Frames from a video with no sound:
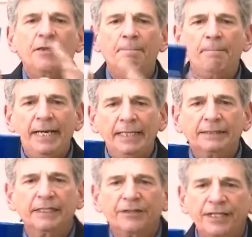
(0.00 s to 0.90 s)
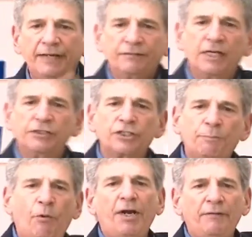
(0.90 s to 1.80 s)
the minute the thief touches
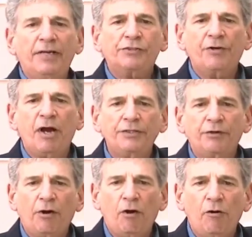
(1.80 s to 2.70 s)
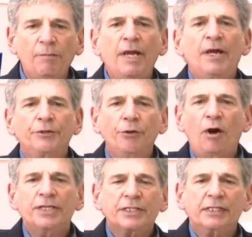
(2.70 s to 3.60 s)
point of entry on your home,
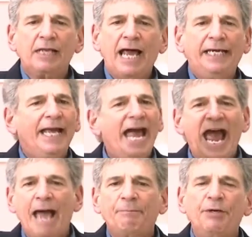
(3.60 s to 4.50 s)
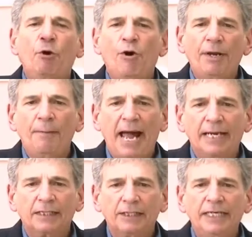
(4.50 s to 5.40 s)
noise and light happen
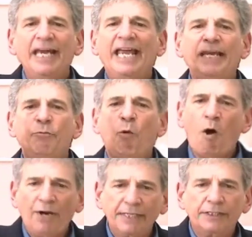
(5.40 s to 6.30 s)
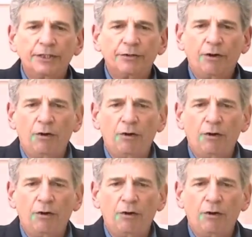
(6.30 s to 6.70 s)
automatically. He won't enter your